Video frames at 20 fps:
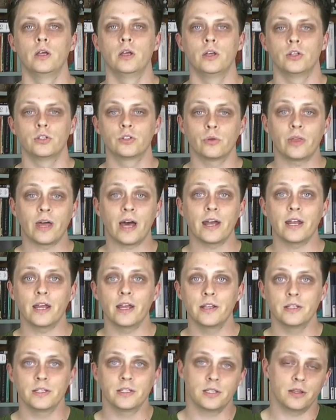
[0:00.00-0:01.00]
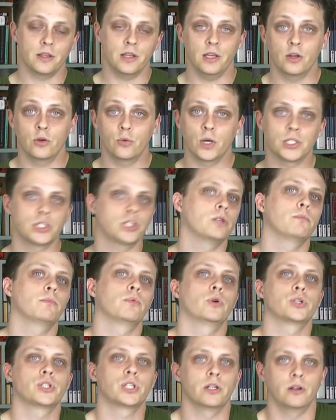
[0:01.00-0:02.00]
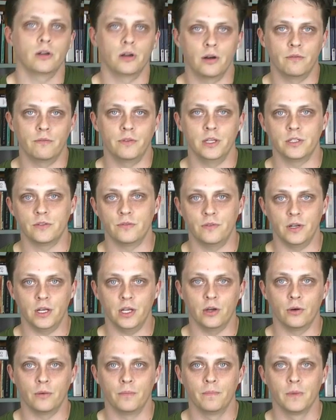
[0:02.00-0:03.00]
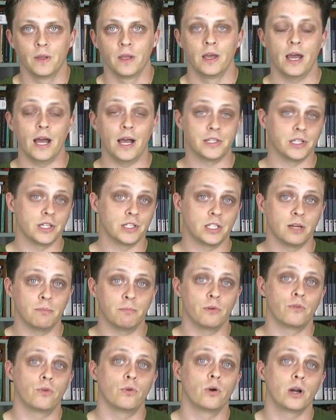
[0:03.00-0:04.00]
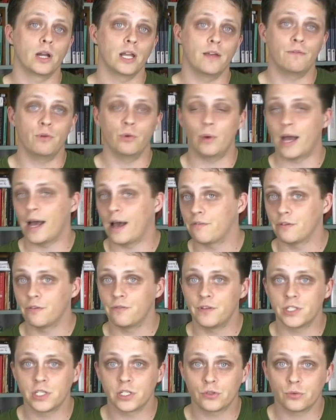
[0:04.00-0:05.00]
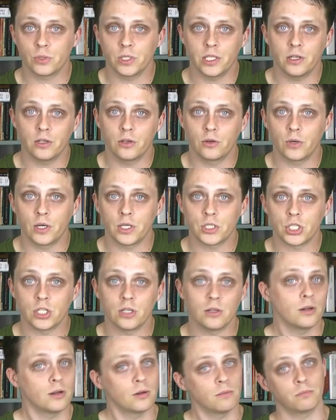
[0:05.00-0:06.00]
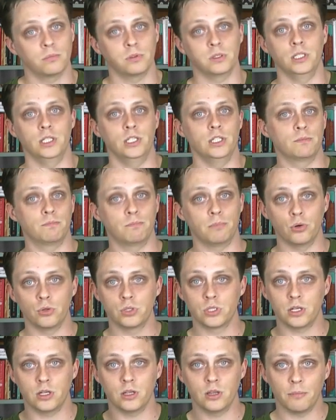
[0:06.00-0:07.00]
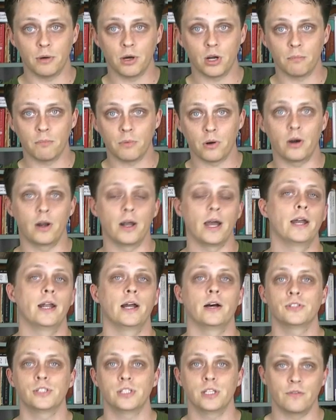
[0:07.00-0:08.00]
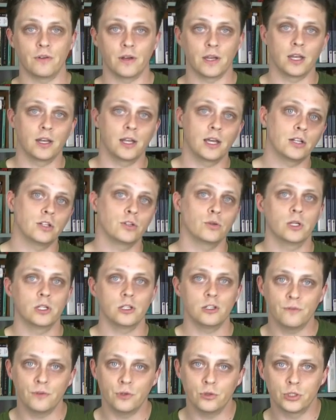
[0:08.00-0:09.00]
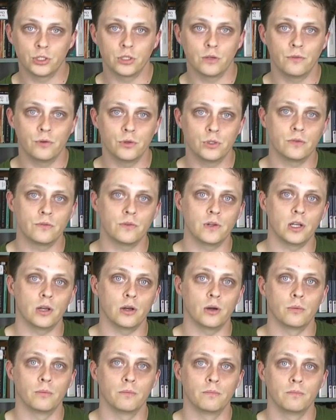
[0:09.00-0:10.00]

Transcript: So that ends the question portion of this video. As I said before, if you have a physics-related question, please post it in the bottom bar, and I'll see if I can get to it in a future video.